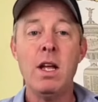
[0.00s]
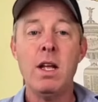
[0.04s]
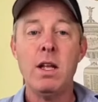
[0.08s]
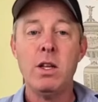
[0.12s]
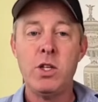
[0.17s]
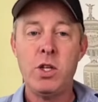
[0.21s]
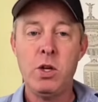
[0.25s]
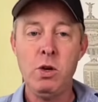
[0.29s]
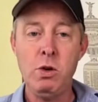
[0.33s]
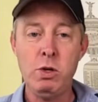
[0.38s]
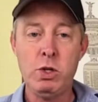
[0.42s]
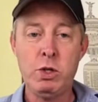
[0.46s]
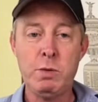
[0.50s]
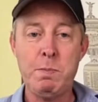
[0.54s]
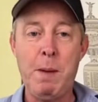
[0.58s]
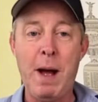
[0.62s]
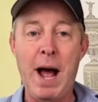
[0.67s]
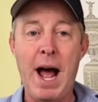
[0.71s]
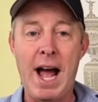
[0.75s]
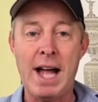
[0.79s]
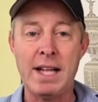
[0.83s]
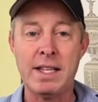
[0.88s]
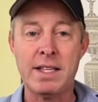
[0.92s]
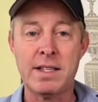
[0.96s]
Two
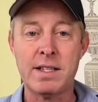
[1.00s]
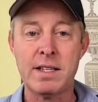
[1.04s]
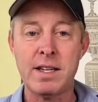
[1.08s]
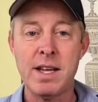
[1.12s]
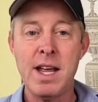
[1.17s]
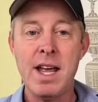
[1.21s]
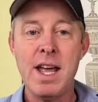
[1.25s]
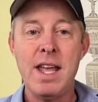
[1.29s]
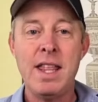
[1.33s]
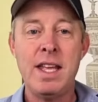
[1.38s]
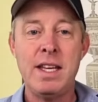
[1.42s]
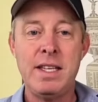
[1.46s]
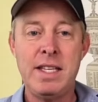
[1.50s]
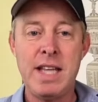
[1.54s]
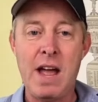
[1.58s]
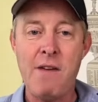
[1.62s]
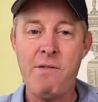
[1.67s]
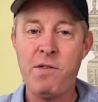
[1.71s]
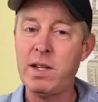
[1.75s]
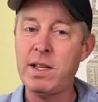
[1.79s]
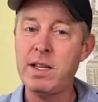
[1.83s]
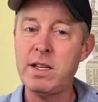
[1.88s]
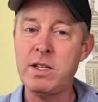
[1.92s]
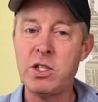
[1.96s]
spots that
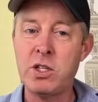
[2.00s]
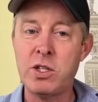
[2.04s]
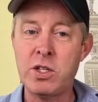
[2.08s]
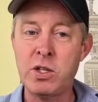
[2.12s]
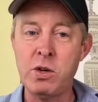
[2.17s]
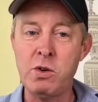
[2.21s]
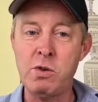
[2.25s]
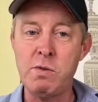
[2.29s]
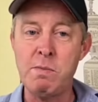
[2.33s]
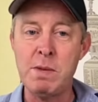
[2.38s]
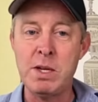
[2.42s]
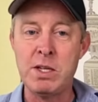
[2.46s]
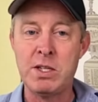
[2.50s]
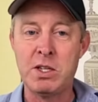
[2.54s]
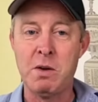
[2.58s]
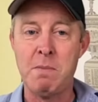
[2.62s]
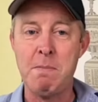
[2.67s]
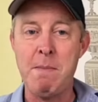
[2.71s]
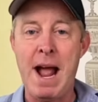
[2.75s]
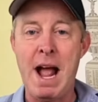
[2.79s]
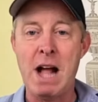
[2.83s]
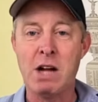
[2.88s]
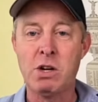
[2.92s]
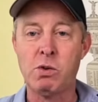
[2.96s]
definitely suit Mr.
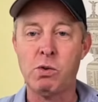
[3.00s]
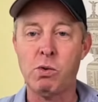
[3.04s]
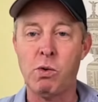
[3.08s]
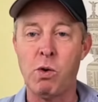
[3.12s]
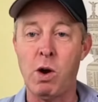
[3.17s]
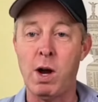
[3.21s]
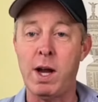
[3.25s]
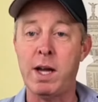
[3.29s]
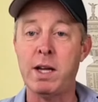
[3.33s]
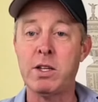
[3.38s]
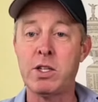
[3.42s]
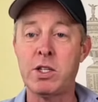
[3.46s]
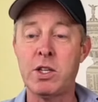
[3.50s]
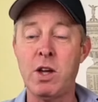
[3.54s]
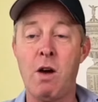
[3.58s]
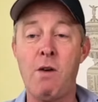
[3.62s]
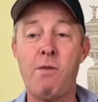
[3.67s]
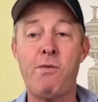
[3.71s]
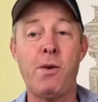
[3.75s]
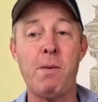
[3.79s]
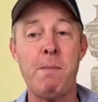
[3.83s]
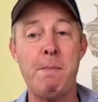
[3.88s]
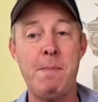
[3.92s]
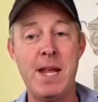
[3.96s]
McIlroy. So
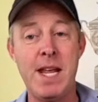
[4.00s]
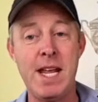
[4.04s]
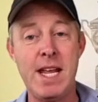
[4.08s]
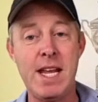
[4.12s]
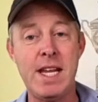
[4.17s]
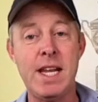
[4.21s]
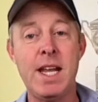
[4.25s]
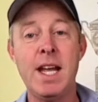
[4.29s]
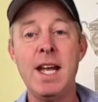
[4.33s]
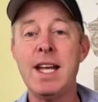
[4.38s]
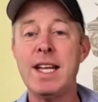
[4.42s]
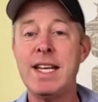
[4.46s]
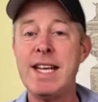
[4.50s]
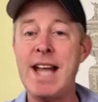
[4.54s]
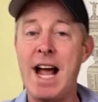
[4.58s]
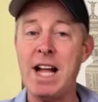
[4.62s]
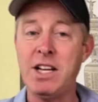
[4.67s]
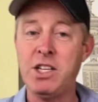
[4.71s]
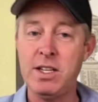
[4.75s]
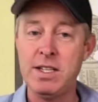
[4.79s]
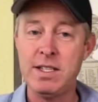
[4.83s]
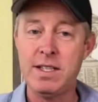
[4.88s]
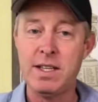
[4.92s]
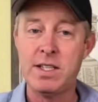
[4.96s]
for me, not
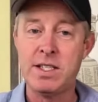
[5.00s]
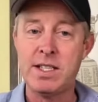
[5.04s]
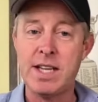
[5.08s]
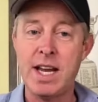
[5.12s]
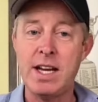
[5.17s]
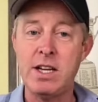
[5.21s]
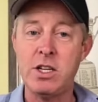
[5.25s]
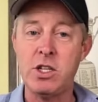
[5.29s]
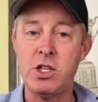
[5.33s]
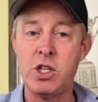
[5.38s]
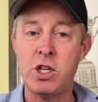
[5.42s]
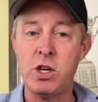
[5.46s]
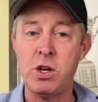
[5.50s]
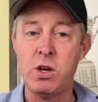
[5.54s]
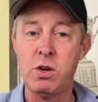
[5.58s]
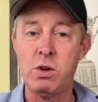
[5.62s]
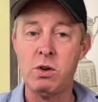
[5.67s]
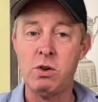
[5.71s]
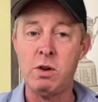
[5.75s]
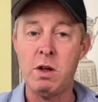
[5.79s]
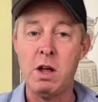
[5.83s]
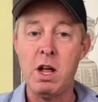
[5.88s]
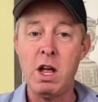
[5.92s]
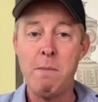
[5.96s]
just the St.
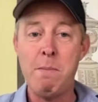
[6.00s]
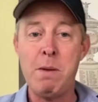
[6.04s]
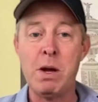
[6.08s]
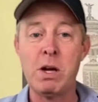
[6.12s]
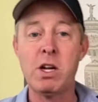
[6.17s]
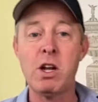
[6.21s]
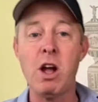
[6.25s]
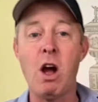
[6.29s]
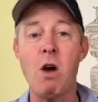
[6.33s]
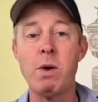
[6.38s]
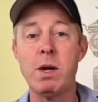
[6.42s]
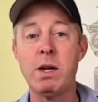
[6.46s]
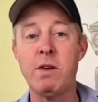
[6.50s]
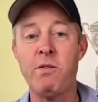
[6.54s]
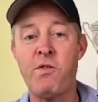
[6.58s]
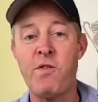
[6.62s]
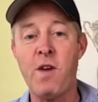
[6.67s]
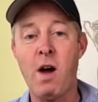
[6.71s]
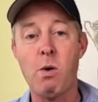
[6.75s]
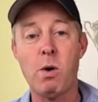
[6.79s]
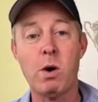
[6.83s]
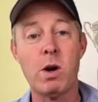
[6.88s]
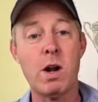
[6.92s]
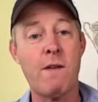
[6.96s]
Jude, but going
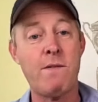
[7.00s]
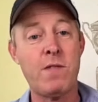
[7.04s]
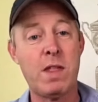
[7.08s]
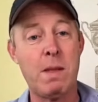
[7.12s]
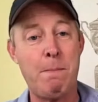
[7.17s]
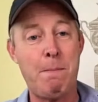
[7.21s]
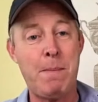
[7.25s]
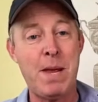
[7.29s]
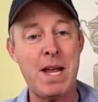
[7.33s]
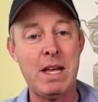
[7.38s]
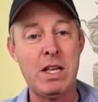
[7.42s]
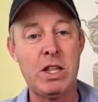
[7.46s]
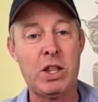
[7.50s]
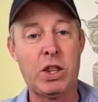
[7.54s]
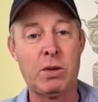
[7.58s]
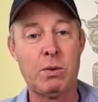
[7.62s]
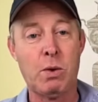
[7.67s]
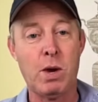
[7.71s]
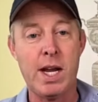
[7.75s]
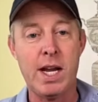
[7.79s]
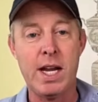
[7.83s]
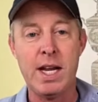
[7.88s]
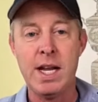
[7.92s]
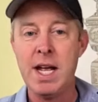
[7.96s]
forward of the big
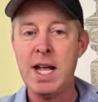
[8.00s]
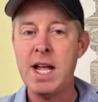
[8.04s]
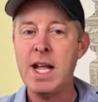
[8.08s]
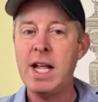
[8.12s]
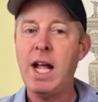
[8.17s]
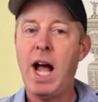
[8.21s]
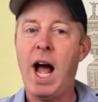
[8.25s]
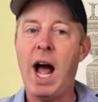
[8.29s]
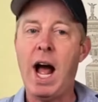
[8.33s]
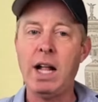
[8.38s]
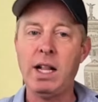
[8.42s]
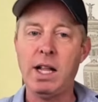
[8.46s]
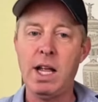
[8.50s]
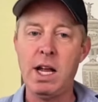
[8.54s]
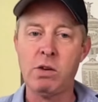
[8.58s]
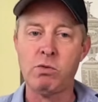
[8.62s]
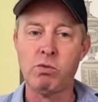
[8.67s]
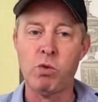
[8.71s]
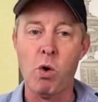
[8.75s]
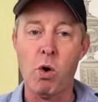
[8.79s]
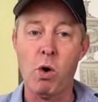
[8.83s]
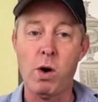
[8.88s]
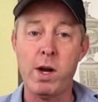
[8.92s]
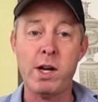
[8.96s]
three, I like
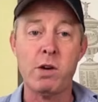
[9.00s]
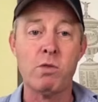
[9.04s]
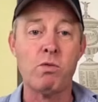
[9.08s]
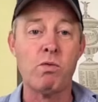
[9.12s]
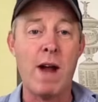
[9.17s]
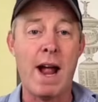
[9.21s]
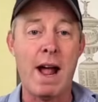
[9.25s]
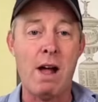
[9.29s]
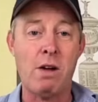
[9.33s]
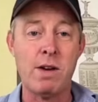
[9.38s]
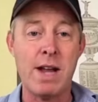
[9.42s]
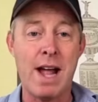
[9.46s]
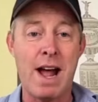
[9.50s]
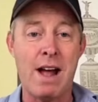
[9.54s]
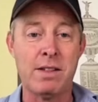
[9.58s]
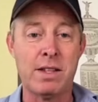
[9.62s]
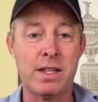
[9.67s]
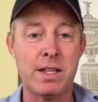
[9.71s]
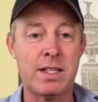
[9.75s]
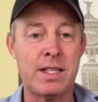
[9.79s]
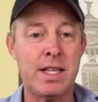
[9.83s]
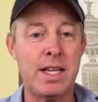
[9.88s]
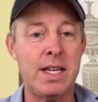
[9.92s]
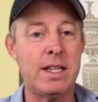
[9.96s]
Rory to round out the
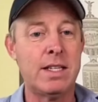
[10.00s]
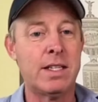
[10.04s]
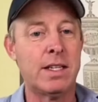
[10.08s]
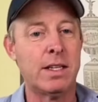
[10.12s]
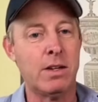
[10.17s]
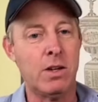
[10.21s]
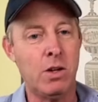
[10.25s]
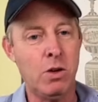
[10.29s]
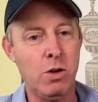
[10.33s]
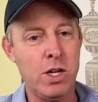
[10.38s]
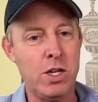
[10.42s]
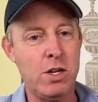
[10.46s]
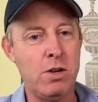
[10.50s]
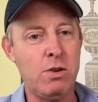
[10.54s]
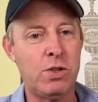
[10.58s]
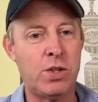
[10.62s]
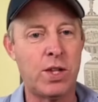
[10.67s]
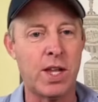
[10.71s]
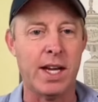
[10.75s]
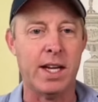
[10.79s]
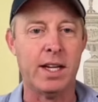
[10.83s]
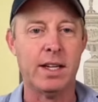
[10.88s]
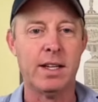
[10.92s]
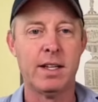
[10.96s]
season. Who do you
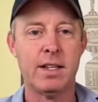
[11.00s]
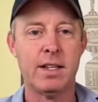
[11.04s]
think?